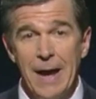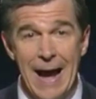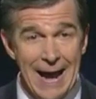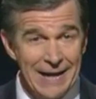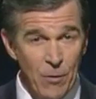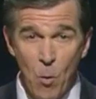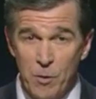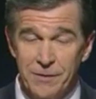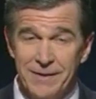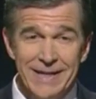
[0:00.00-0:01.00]
I
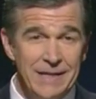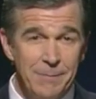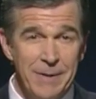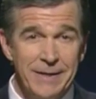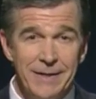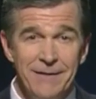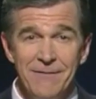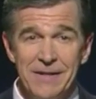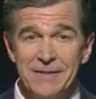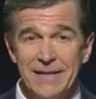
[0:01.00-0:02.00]
ordered the independent
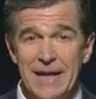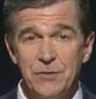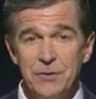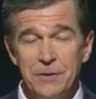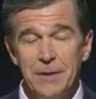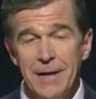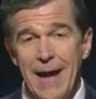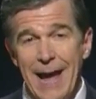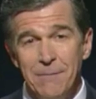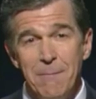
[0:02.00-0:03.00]
investigation
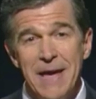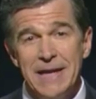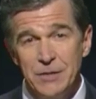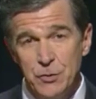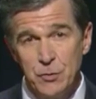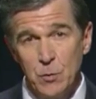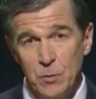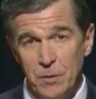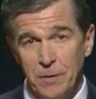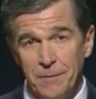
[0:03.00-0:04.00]
and made
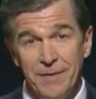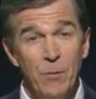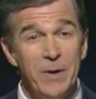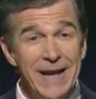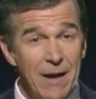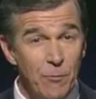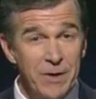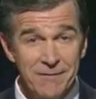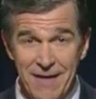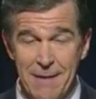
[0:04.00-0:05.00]
sure that we got
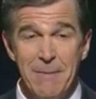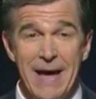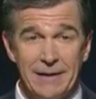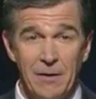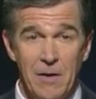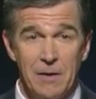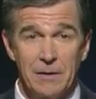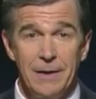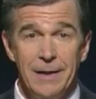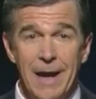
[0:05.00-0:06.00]
rid of that backlog
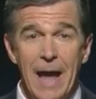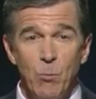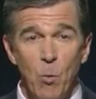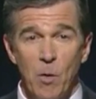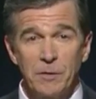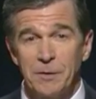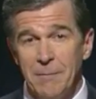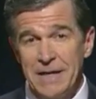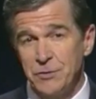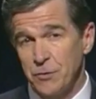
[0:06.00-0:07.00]
and worked to
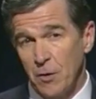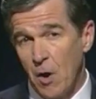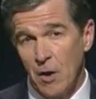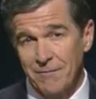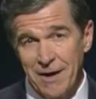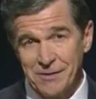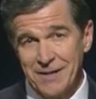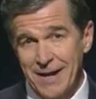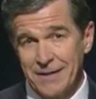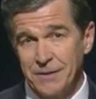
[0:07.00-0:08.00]
make sure all of our
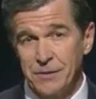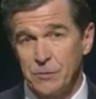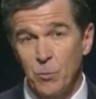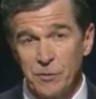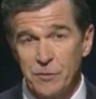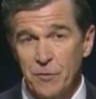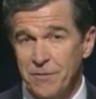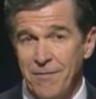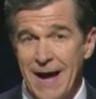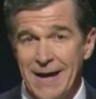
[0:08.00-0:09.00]
scientists were
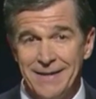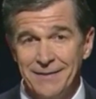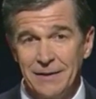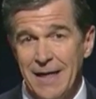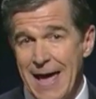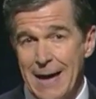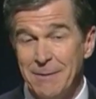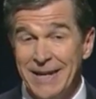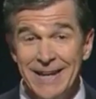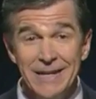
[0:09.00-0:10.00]
certified in the lab.
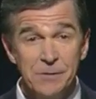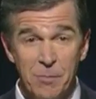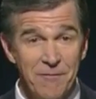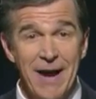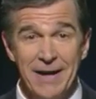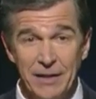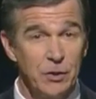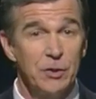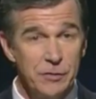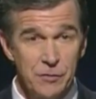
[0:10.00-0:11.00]
And it is providing
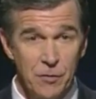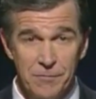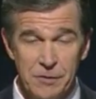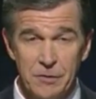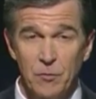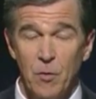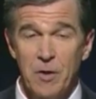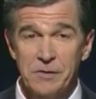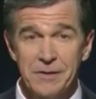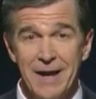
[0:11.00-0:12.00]
good service
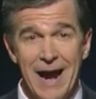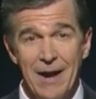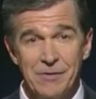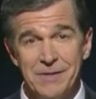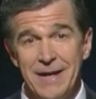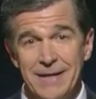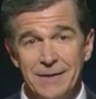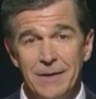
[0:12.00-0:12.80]
across our state.